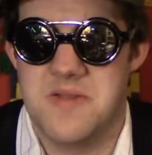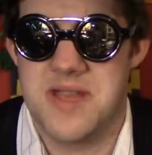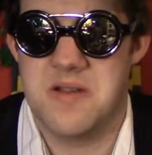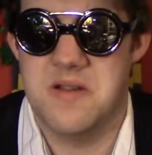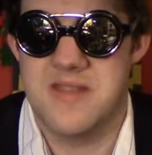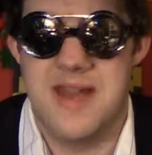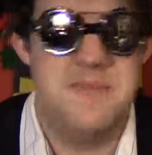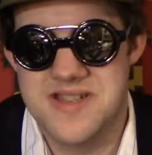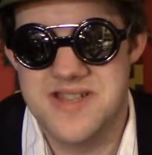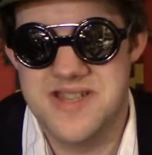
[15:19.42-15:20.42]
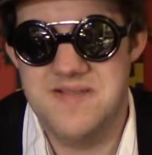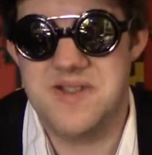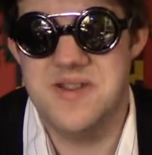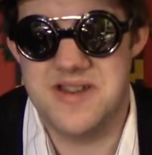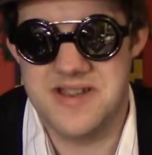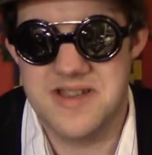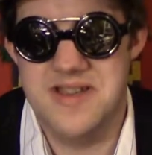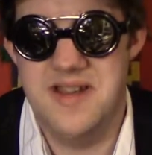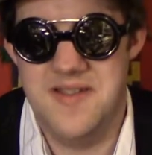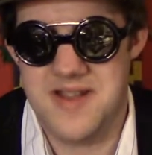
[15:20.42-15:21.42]
call that. That was good.
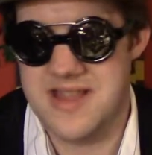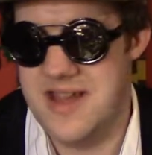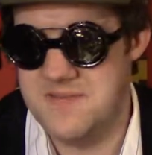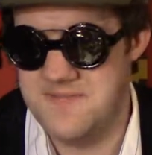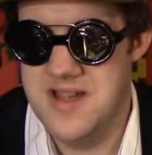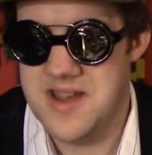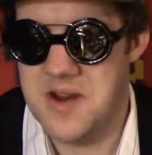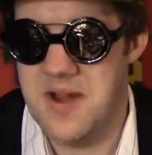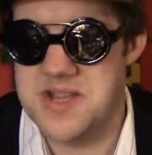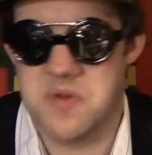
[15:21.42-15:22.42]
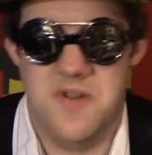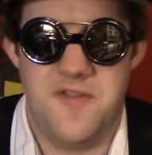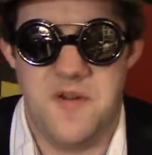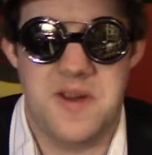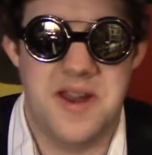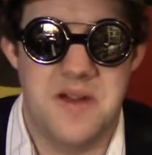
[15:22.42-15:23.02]
Yeah, I like that. You know, as a riffer, you